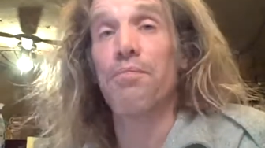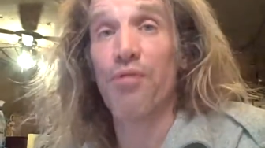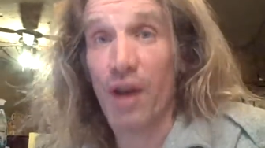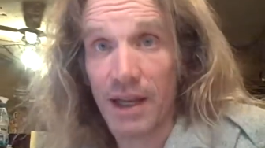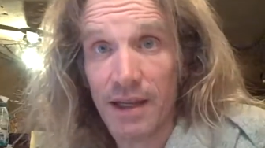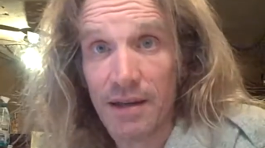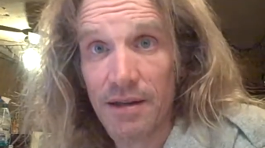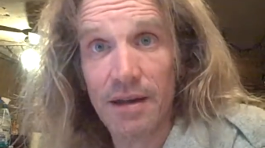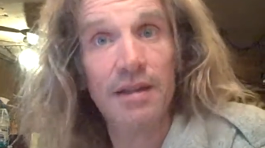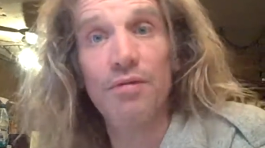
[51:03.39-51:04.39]
break
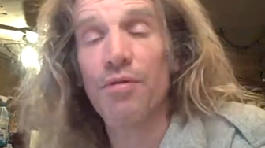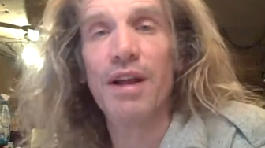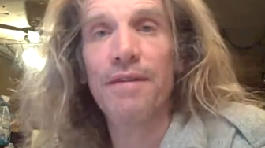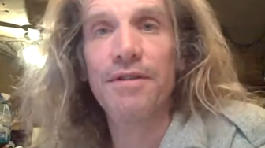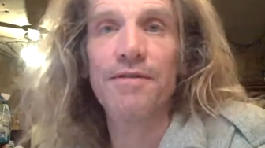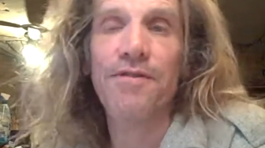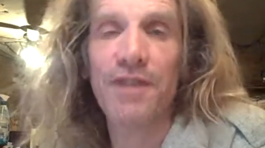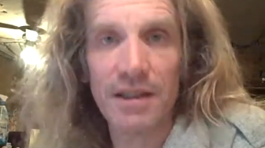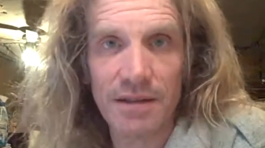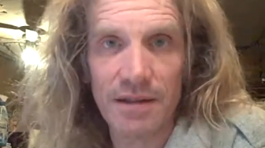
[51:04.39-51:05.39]
it, and you won't have to
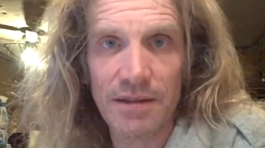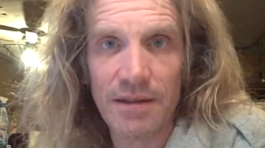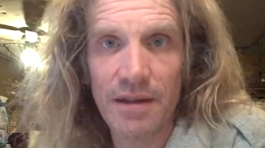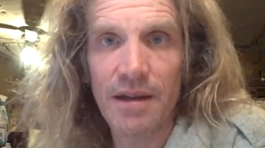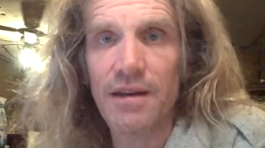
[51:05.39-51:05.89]
fix it.